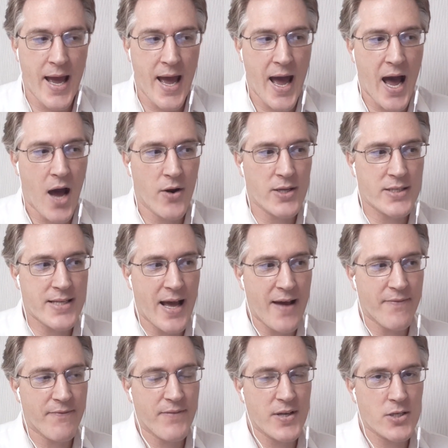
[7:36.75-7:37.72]
How does
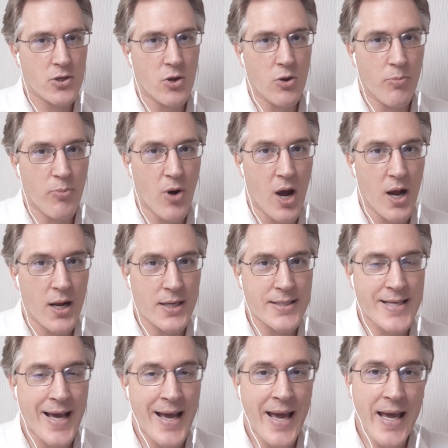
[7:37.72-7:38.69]
that physical
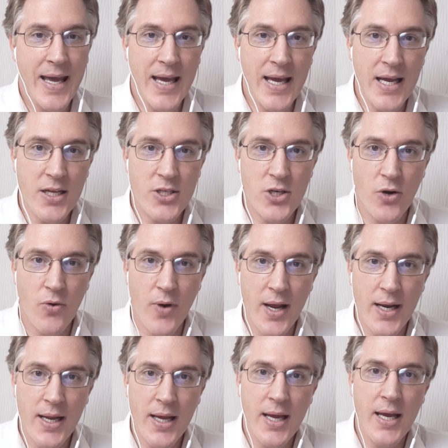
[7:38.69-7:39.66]
product
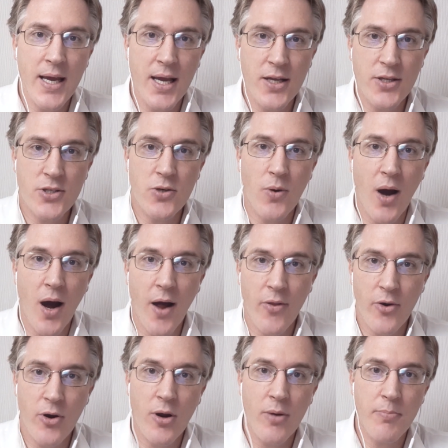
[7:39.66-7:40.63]
integrate into
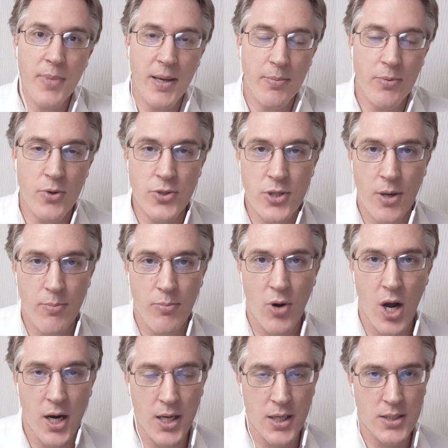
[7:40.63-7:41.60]
other people's
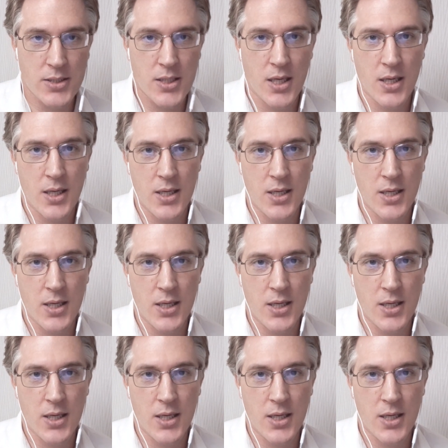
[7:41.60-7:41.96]
products?